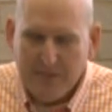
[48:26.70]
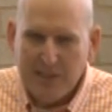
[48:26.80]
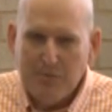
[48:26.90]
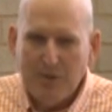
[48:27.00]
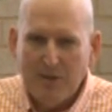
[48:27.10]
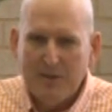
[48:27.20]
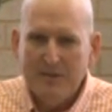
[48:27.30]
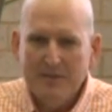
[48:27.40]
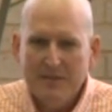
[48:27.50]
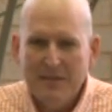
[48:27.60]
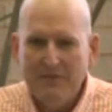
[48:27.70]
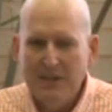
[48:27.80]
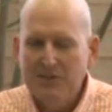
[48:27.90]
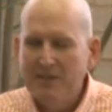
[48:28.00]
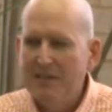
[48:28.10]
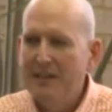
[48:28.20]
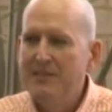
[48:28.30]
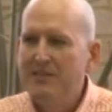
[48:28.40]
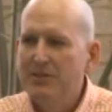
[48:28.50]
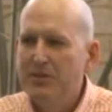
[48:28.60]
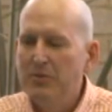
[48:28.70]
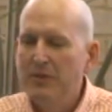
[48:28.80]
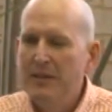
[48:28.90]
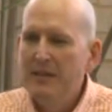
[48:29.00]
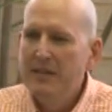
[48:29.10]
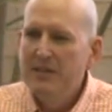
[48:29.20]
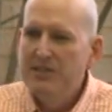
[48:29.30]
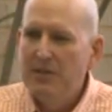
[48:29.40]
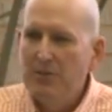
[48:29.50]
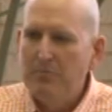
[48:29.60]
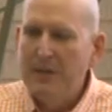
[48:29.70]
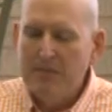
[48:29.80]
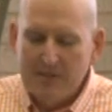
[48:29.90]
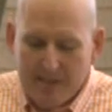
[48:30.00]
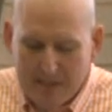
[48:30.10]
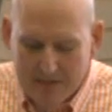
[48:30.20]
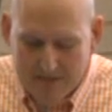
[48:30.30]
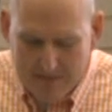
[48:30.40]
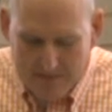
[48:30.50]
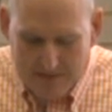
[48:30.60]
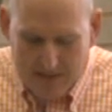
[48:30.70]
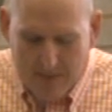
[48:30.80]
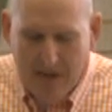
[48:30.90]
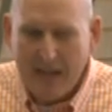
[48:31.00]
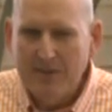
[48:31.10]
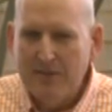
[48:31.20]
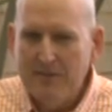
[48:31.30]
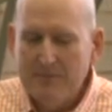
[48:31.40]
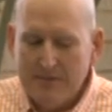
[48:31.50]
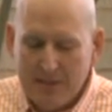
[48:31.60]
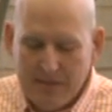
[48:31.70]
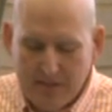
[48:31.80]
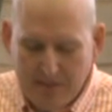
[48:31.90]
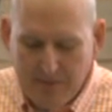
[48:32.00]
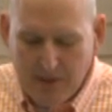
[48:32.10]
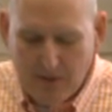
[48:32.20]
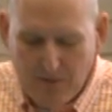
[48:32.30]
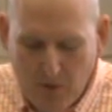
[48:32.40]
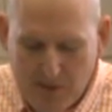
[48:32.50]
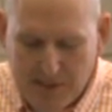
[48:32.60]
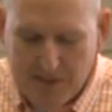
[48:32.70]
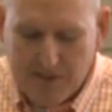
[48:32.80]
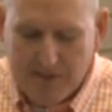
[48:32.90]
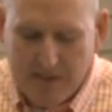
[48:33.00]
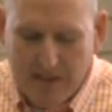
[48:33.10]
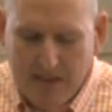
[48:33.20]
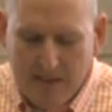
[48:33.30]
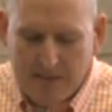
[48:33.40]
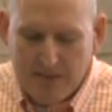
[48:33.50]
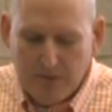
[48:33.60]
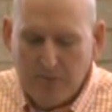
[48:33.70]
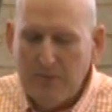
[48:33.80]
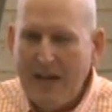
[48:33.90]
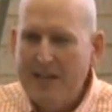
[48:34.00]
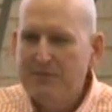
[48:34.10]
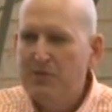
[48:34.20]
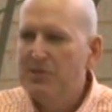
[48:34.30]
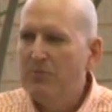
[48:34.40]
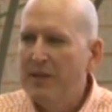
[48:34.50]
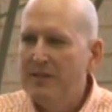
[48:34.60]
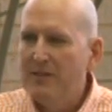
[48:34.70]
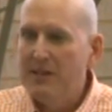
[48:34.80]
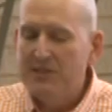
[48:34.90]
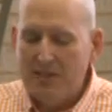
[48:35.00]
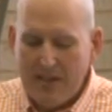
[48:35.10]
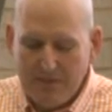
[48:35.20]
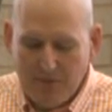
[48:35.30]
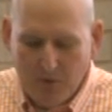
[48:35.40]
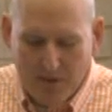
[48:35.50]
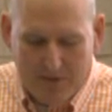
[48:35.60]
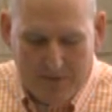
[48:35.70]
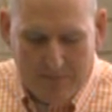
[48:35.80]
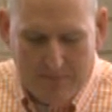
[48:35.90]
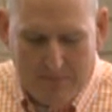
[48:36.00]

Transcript: Vicksburg eventually led to General Pemberton, the commander of the Confederate forces, to ask for surrender on July 4th.